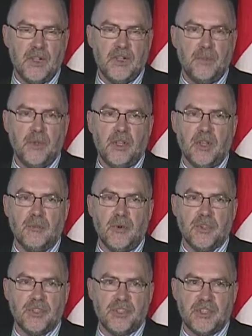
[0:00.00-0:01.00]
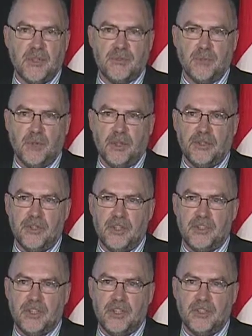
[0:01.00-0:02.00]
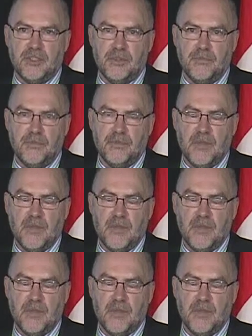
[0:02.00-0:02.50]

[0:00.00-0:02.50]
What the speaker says: and they become more susceptible to disease.